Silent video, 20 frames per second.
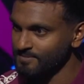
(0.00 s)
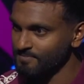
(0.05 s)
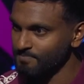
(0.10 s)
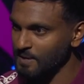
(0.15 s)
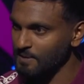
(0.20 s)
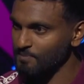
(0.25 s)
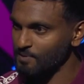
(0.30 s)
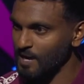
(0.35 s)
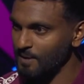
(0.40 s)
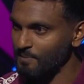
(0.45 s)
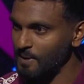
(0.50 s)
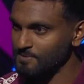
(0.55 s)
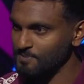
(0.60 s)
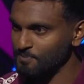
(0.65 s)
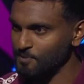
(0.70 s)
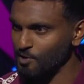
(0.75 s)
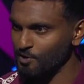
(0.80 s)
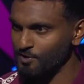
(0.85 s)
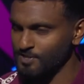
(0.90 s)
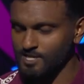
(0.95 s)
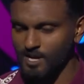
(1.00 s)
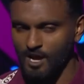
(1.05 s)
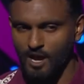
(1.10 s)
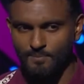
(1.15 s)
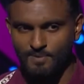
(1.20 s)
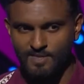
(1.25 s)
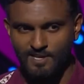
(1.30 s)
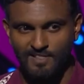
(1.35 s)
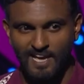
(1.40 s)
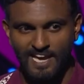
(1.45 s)
People come up to me all the time
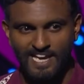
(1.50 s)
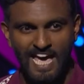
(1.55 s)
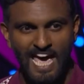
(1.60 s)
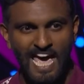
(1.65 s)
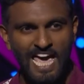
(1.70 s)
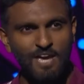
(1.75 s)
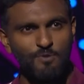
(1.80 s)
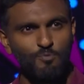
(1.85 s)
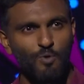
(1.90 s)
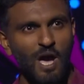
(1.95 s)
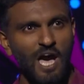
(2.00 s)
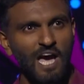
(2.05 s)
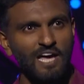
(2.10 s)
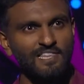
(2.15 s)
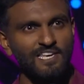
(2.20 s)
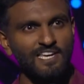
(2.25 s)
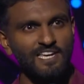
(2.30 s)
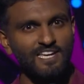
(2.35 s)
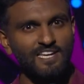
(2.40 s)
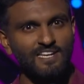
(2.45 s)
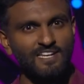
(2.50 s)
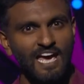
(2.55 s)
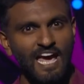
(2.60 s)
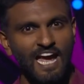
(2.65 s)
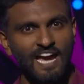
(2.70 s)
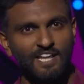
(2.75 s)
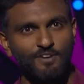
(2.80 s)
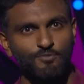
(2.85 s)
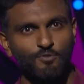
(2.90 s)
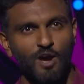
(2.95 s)
and they're like, hey, Waleed,
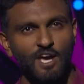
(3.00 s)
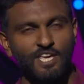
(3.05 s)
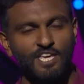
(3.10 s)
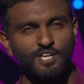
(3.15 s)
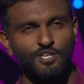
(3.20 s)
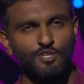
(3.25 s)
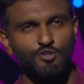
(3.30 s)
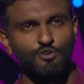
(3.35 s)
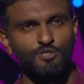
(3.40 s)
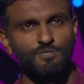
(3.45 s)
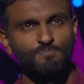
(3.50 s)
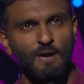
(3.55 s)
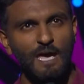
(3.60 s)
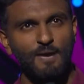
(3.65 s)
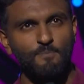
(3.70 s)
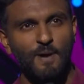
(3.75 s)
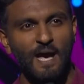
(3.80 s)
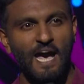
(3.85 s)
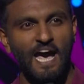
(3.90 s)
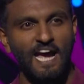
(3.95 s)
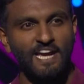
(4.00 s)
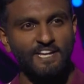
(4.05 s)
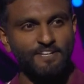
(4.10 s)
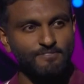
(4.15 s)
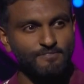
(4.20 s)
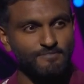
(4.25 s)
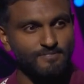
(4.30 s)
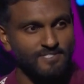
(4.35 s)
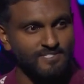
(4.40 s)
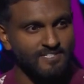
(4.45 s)
how do you write your newspaper
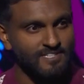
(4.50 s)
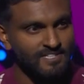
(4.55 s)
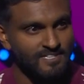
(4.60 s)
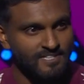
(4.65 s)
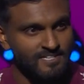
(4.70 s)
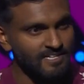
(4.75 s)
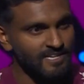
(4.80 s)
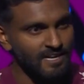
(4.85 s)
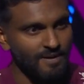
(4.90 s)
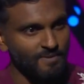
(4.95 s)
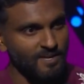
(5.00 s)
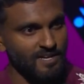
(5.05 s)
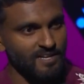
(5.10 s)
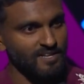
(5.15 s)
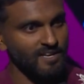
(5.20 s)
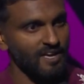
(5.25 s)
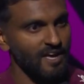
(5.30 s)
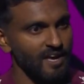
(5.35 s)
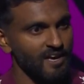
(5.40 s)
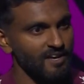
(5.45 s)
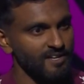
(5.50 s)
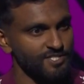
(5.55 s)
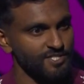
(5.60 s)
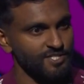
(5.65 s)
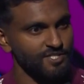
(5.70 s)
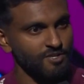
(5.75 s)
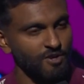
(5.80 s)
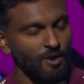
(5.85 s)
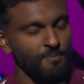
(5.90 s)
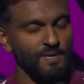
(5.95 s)
articles? I'm like, I
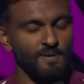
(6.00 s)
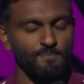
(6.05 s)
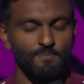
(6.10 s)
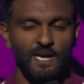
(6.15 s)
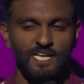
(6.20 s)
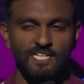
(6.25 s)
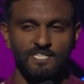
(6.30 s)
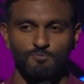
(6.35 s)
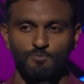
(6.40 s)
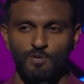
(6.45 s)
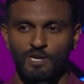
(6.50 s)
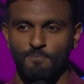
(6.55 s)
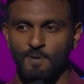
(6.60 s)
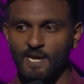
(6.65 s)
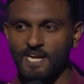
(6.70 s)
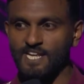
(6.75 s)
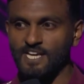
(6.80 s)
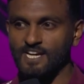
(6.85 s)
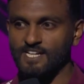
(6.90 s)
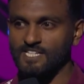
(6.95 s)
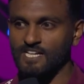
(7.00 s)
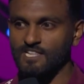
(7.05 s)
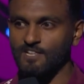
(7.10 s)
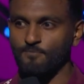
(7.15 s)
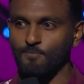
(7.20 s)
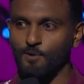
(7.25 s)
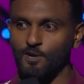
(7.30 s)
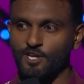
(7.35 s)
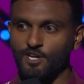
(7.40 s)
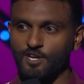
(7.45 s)
just copy and paste from Wikipedia. Tell
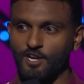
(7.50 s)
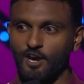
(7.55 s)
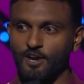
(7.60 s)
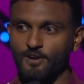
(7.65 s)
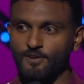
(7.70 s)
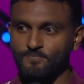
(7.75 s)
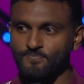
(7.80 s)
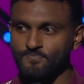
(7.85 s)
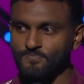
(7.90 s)
everybody you know.